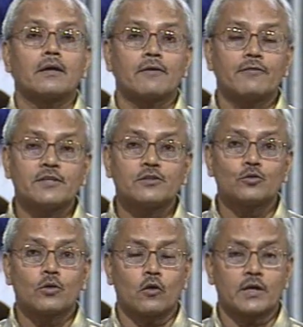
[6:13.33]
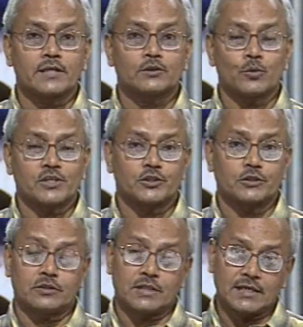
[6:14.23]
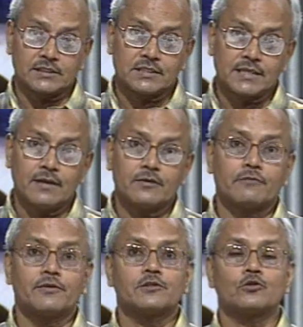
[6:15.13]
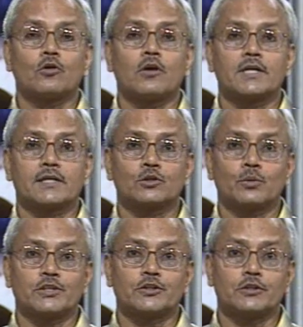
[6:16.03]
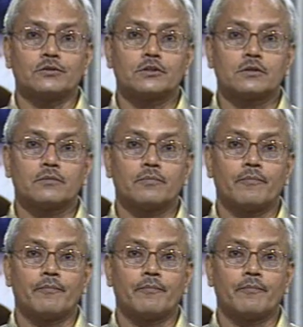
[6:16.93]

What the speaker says: reference to context questions, that is 10 reference to context questions